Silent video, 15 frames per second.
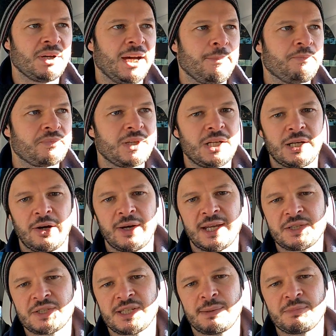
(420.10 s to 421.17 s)
But you know,
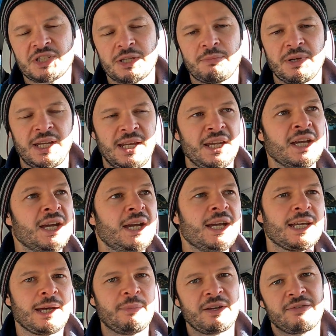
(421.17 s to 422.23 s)
it seems to be
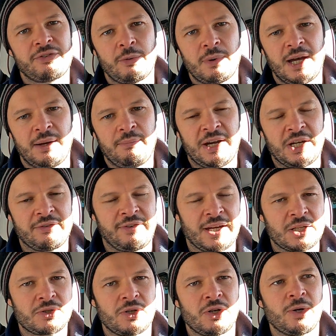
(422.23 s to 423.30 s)
coming from a
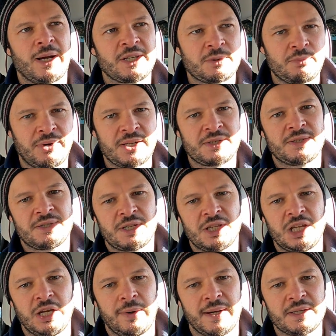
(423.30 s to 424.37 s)
manufacturer who has a presence
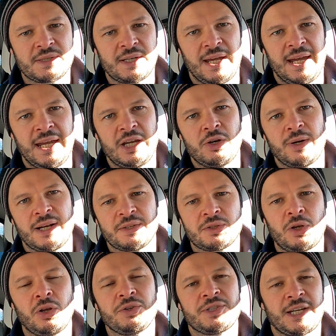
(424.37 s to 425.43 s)
in the USA, who
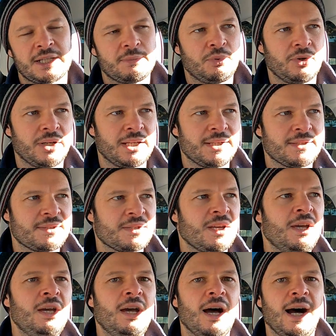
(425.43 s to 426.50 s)
has contact points
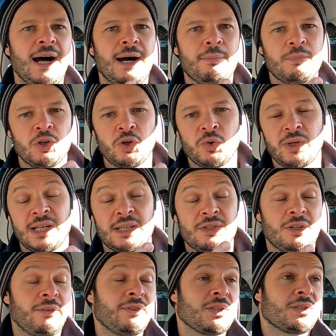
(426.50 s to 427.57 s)
um, who
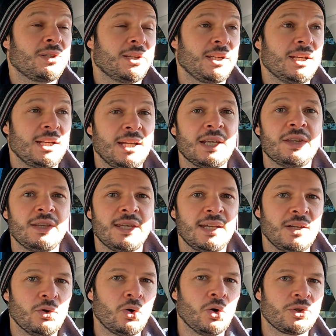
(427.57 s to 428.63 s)
is obviously in
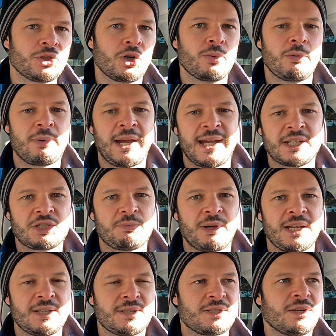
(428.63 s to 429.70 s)
the auto repair
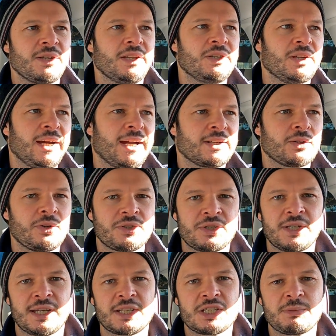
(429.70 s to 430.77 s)
space and the
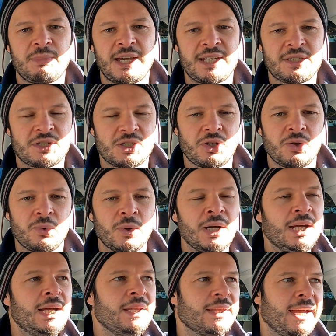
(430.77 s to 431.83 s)
diagnostic space, so
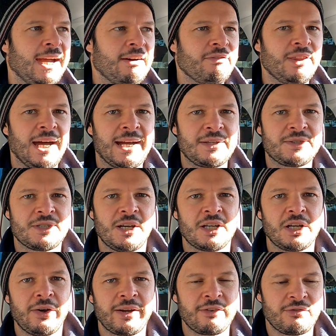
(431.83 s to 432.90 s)
they have that
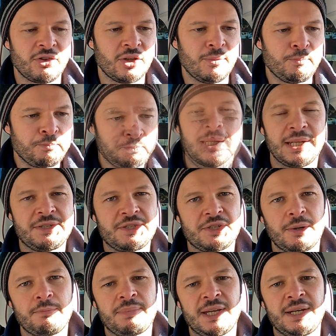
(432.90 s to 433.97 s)
uh, going for them. But let's
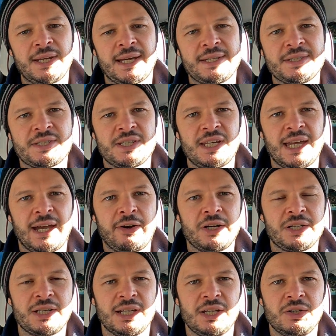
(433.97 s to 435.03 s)
jump in and see how
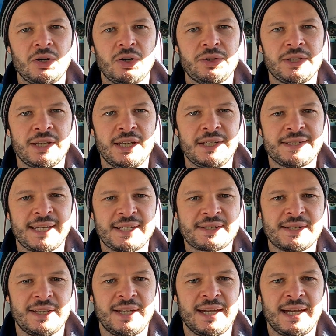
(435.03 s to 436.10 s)
it did on the
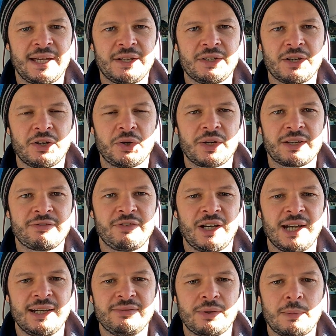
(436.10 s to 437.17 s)
Tesla and IONIQ
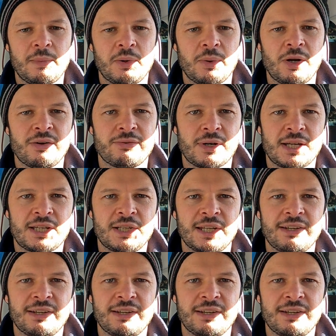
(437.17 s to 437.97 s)
5 when we were over in